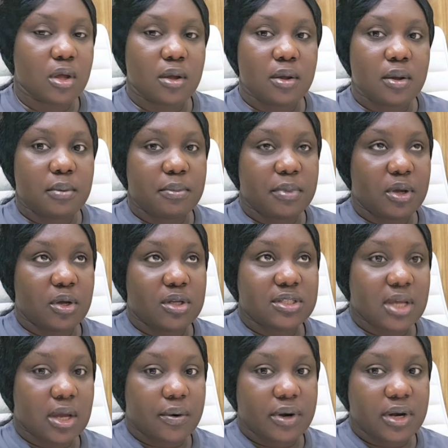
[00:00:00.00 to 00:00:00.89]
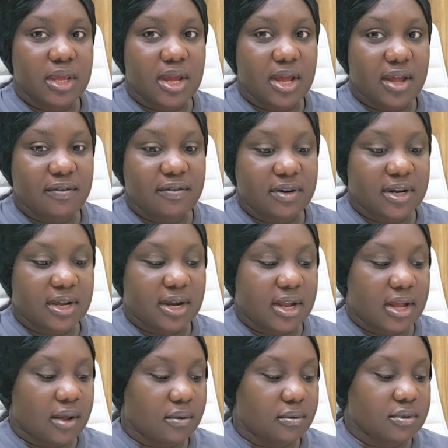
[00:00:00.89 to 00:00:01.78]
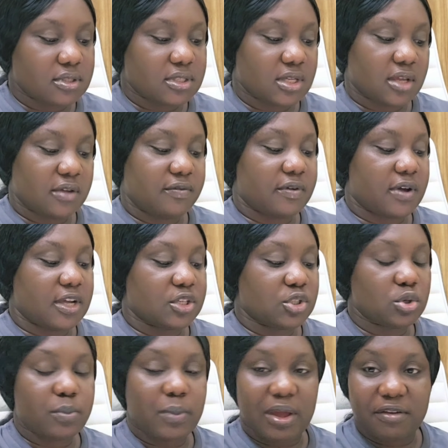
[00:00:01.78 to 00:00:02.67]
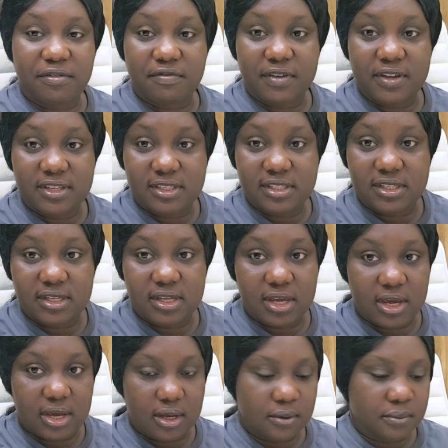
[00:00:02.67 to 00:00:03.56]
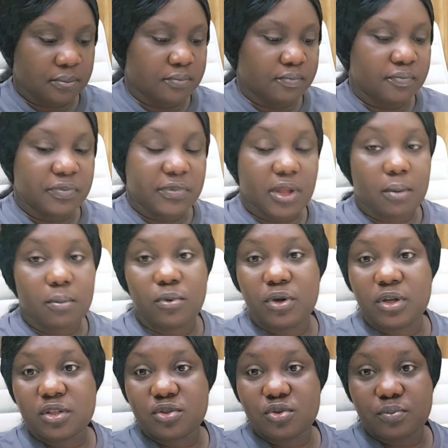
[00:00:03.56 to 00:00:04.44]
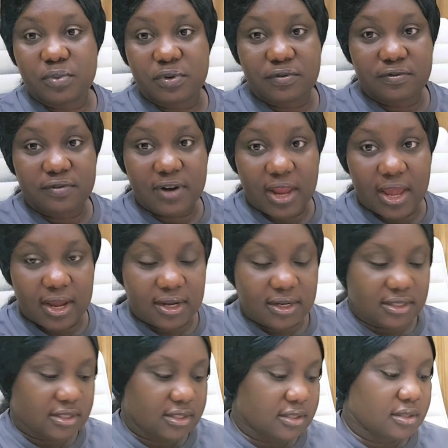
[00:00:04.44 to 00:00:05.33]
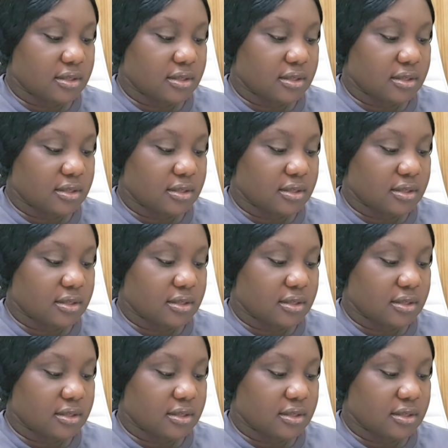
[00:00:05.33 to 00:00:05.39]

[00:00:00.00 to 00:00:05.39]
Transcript: because I already have an account, if I show my face here, I'm going to be flagged.